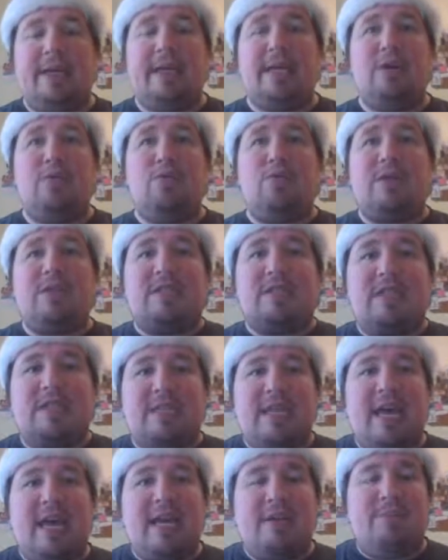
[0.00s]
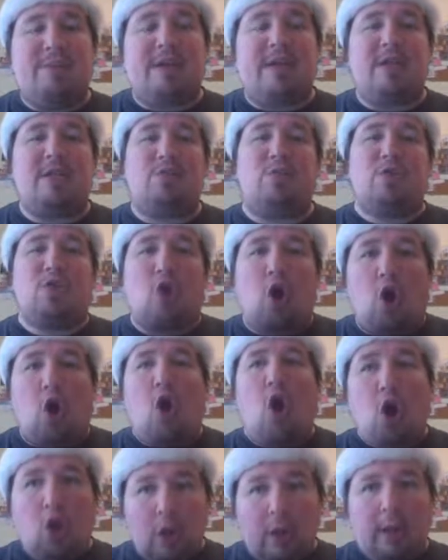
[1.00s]
it was said because it was
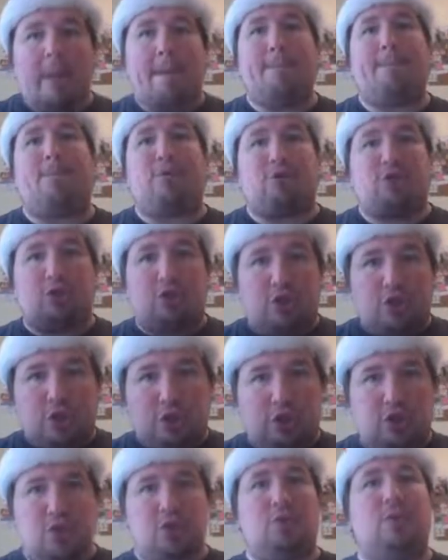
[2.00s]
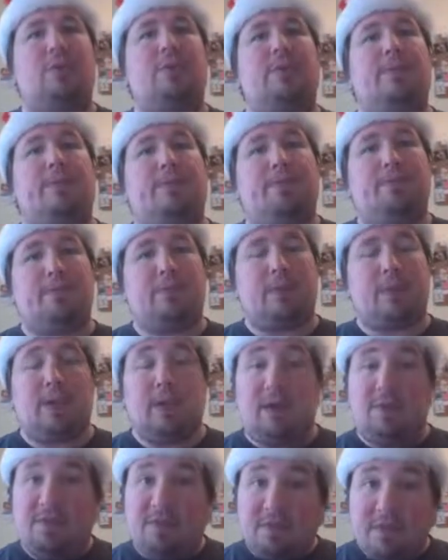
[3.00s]
all in pursuit
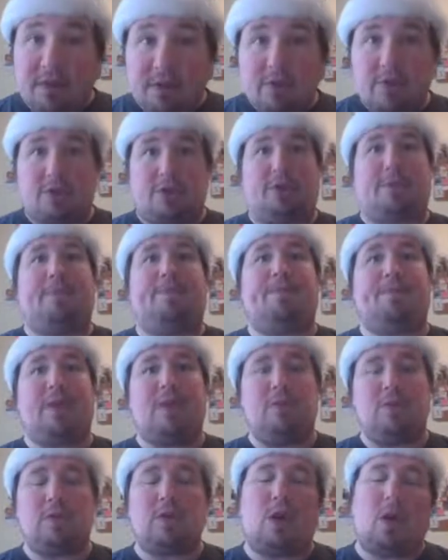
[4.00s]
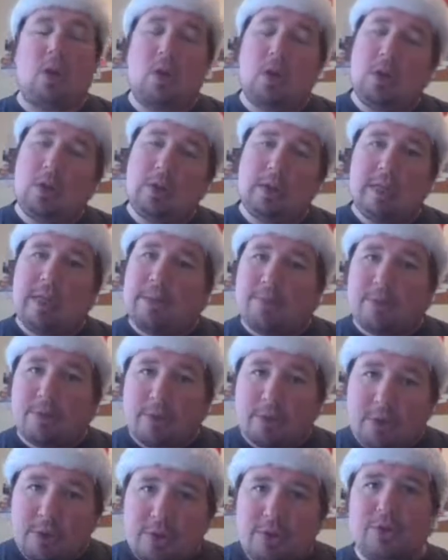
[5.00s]
of the future. It was all in
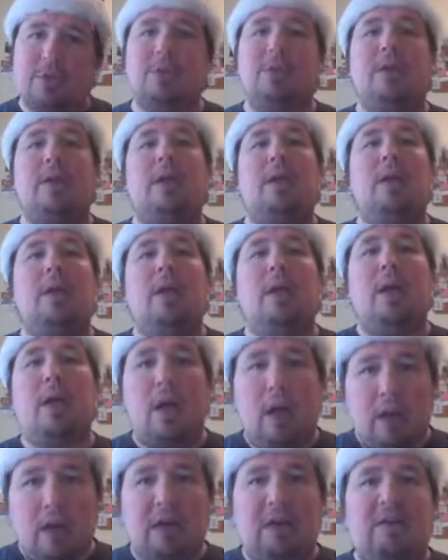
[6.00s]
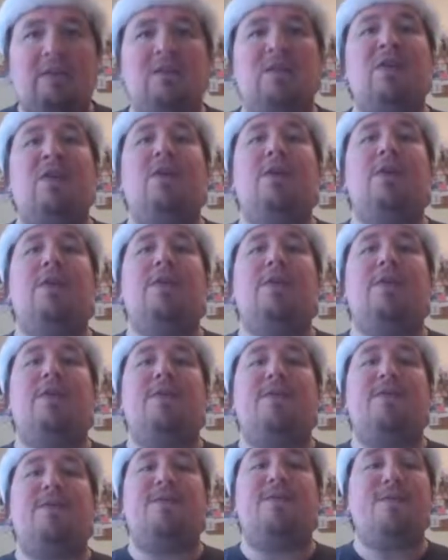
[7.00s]
pursuit of
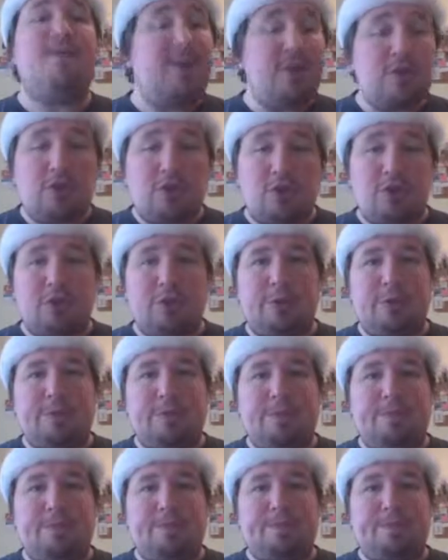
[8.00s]
the future